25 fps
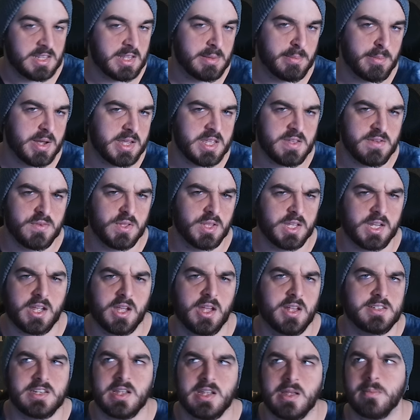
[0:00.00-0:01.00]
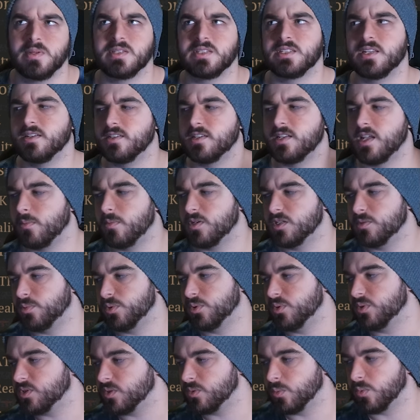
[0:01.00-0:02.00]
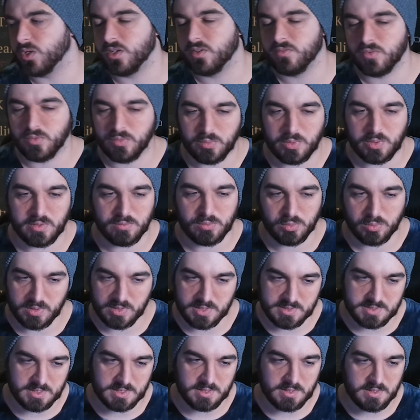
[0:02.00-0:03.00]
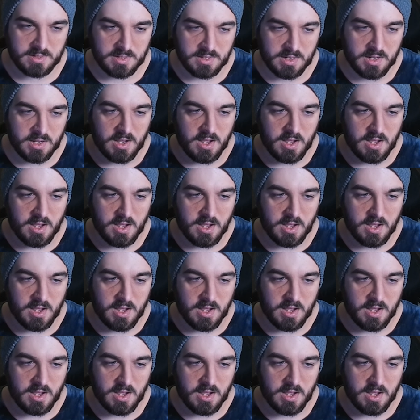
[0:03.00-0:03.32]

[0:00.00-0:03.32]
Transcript: and that might give you like a 10% damage boost or whatever, for whatever reason.